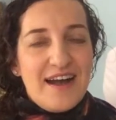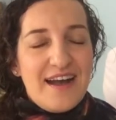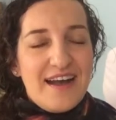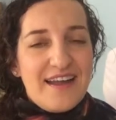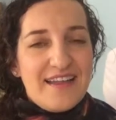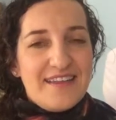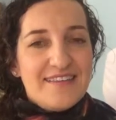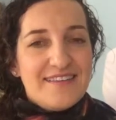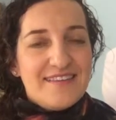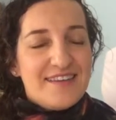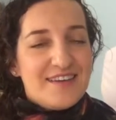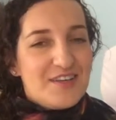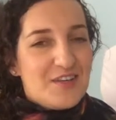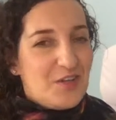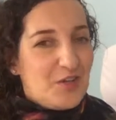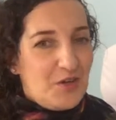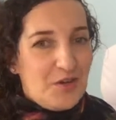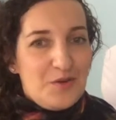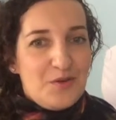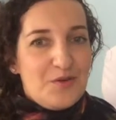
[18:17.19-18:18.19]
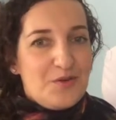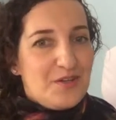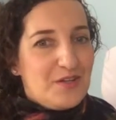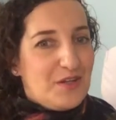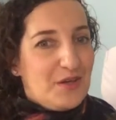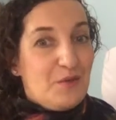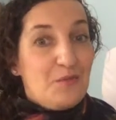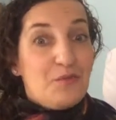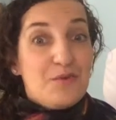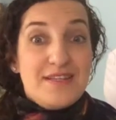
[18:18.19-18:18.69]
and
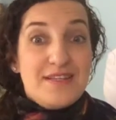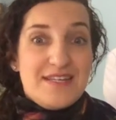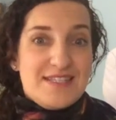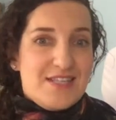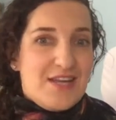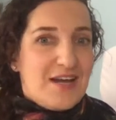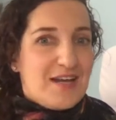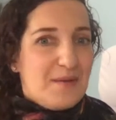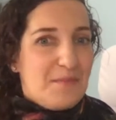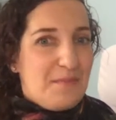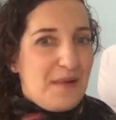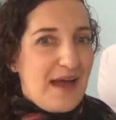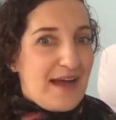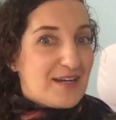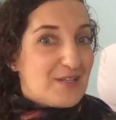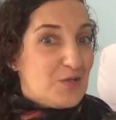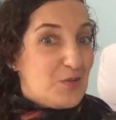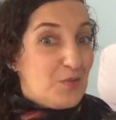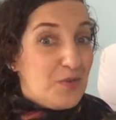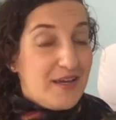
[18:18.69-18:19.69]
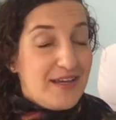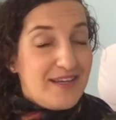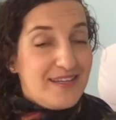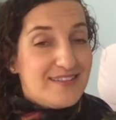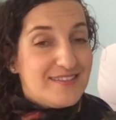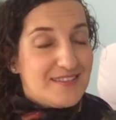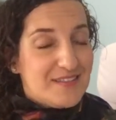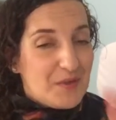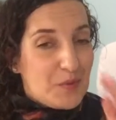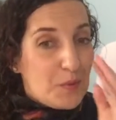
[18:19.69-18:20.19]
it does not impact your
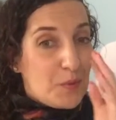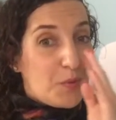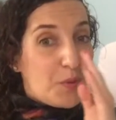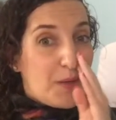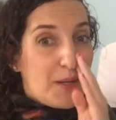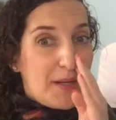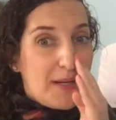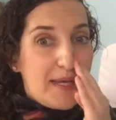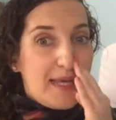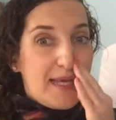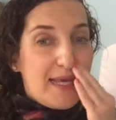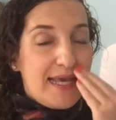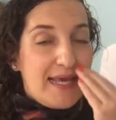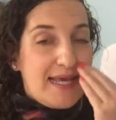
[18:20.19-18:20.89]
weight, and